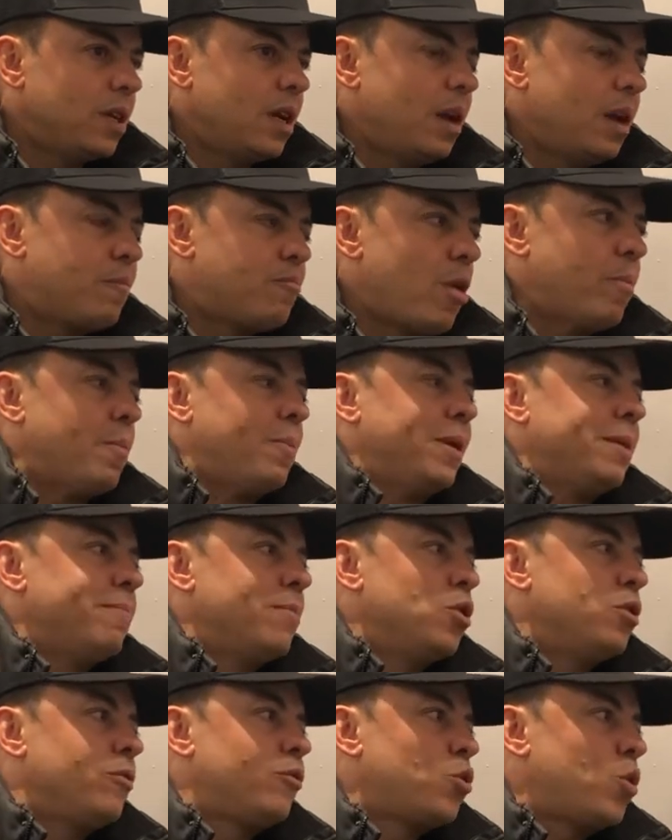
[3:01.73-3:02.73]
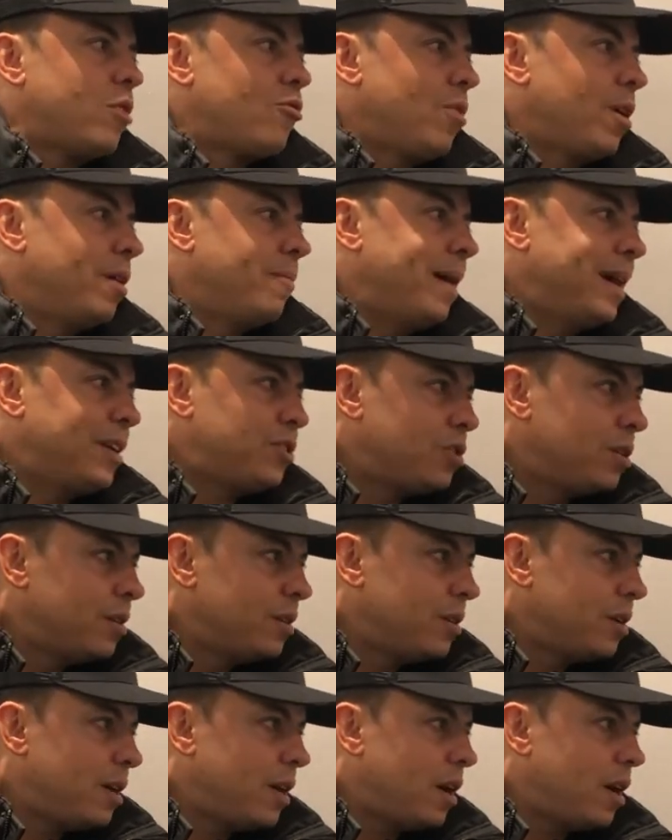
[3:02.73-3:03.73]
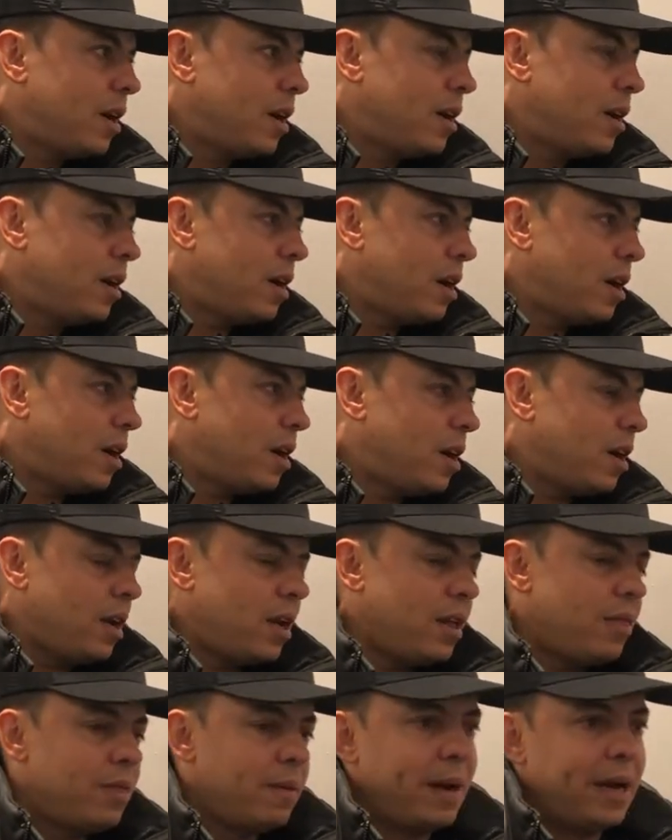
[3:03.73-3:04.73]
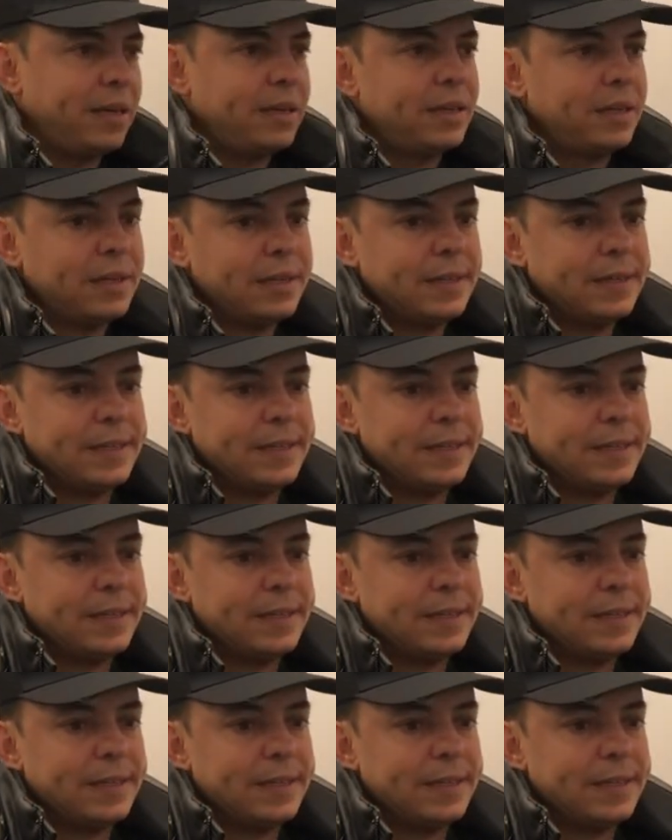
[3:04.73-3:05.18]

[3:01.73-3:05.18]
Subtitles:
probably moved quicker, I'd imagine, in the main.